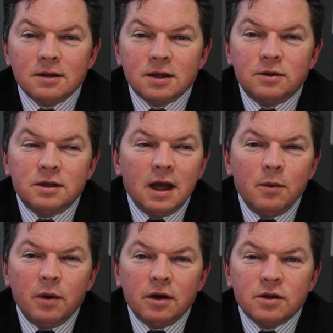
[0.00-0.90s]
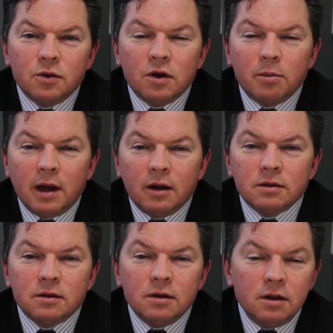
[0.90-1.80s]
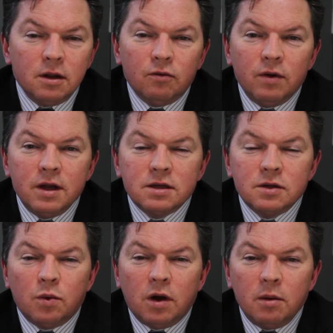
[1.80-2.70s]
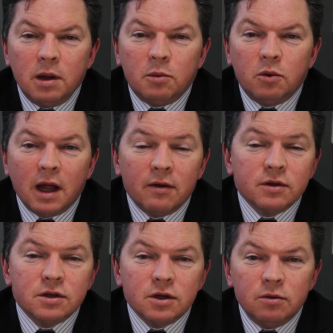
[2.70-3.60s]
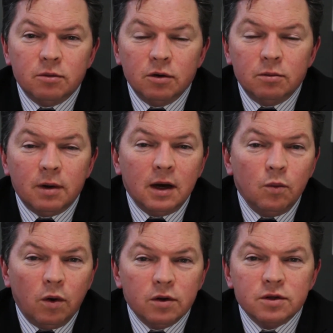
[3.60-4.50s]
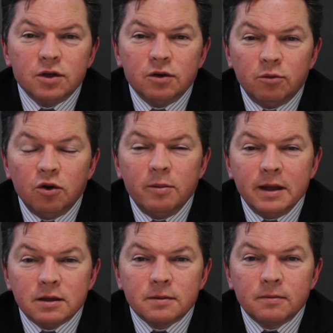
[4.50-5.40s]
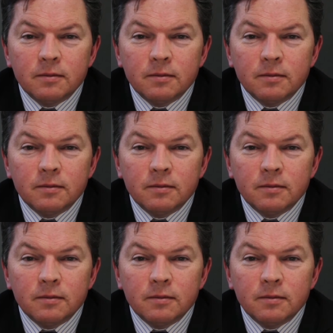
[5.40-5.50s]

So today we're going to talk about the reasons why people would have a Zoom room and what a Zoom room is.